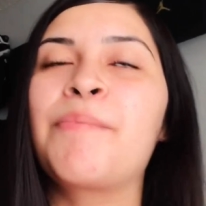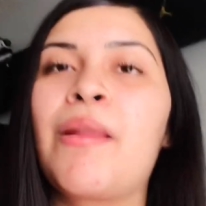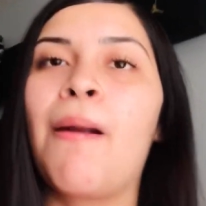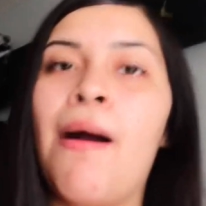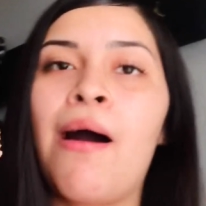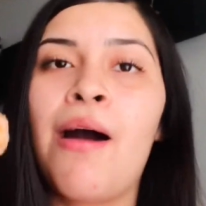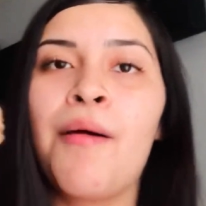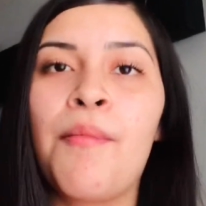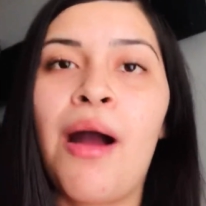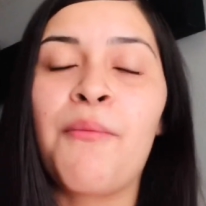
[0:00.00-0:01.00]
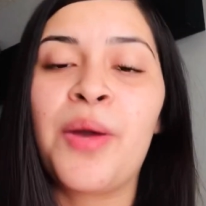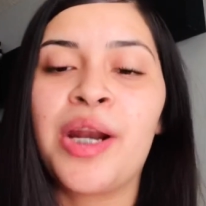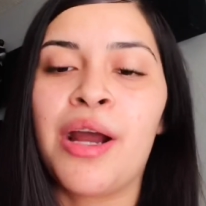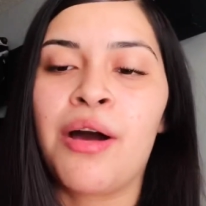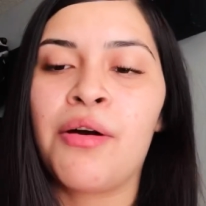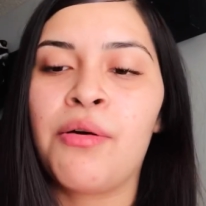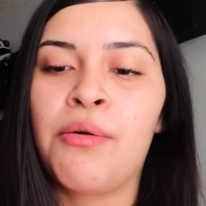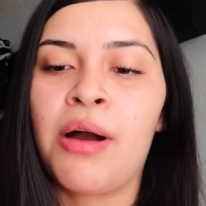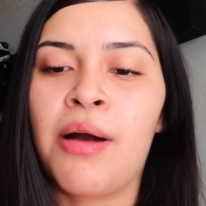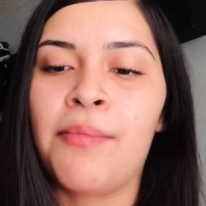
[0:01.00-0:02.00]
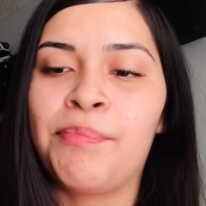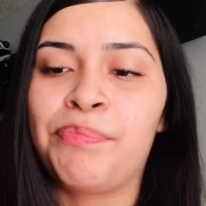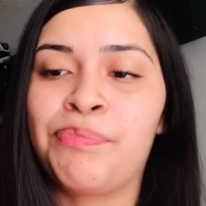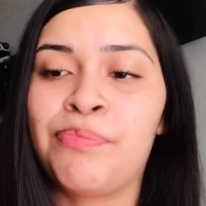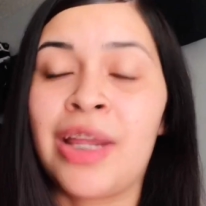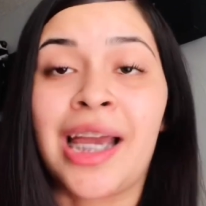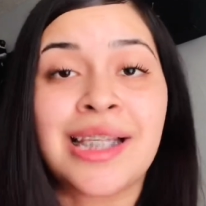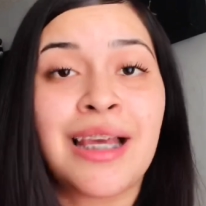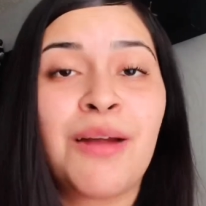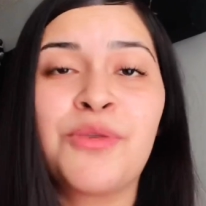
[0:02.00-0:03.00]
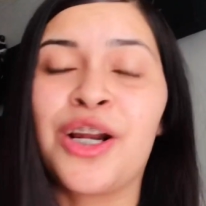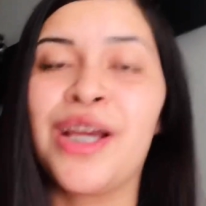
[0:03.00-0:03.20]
Um, I'm right now, um, like I said, I'm trying to eat